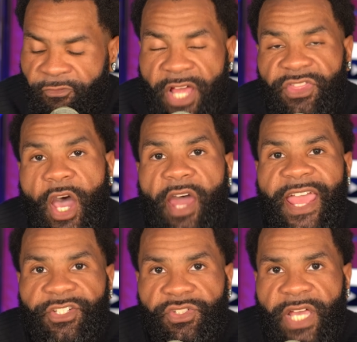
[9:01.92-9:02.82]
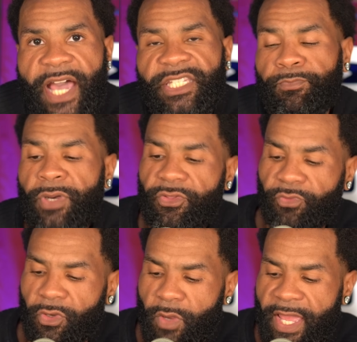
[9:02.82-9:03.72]
thought exercise to put
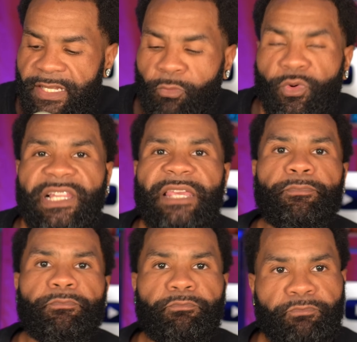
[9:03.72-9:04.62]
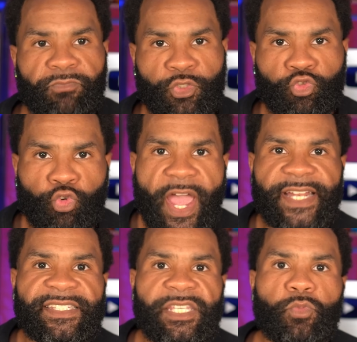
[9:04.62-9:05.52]
through and to really try to
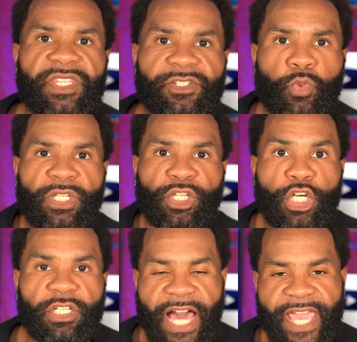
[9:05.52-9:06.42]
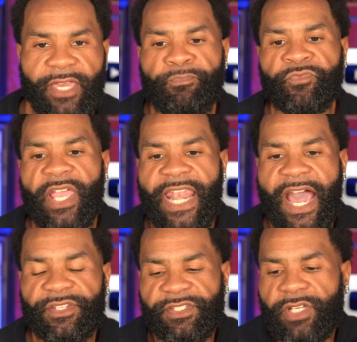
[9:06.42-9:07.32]
see what this would look like and how
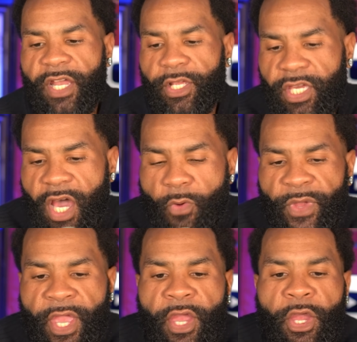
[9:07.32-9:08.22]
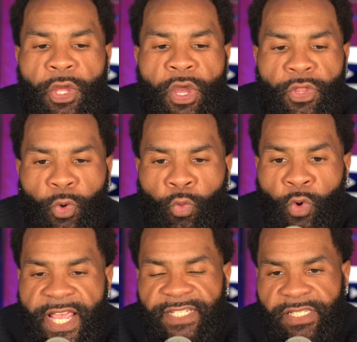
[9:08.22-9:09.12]
this is going to go. The
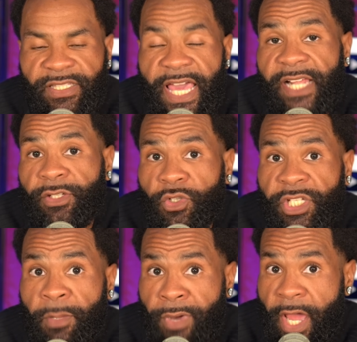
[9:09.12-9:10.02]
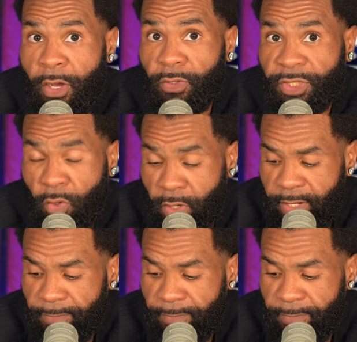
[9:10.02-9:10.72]
reason that I told you the butthole story